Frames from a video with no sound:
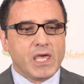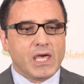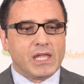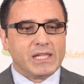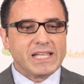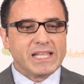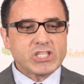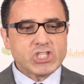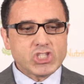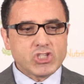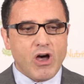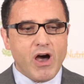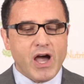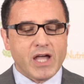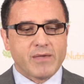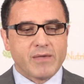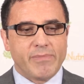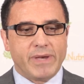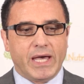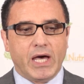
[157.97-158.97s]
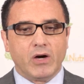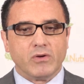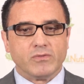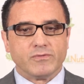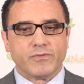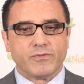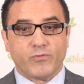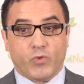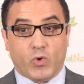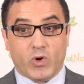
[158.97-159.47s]
Let's talk about,
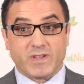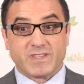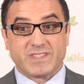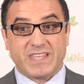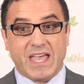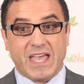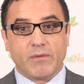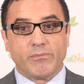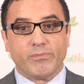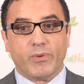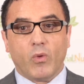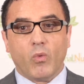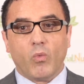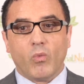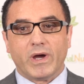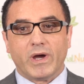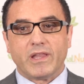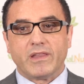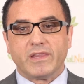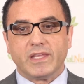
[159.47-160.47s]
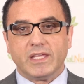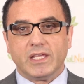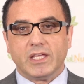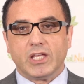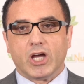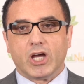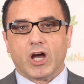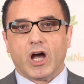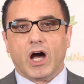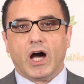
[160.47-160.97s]
for example, one of the,
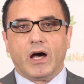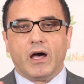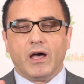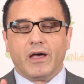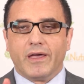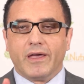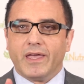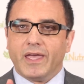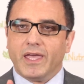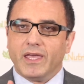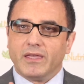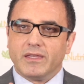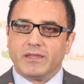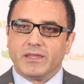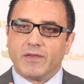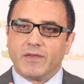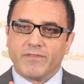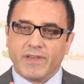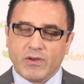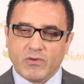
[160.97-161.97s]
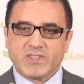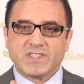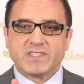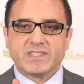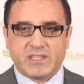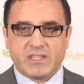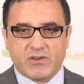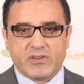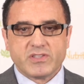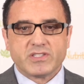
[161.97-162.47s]
a very
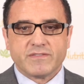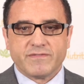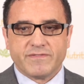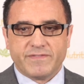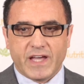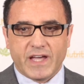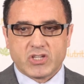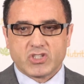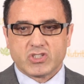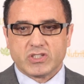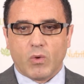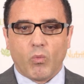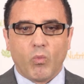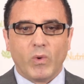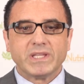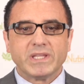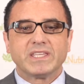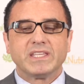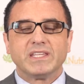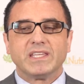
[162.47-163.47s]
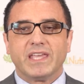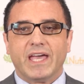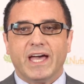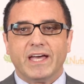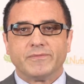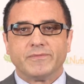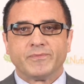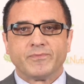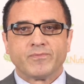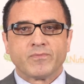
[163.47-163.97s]
serious infection that one can get